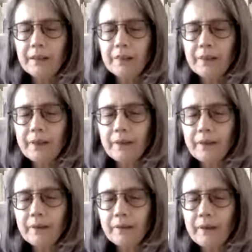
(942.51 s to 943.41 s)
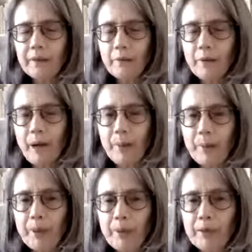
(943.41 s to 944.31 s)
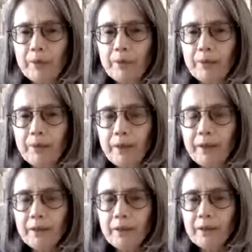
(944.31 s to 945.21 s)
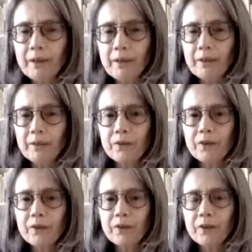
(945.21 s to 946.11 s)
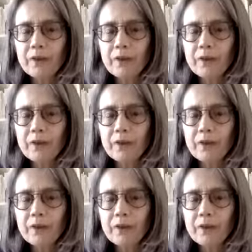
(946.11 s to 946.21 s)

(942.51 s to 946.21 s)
with that wrapping of the fear, just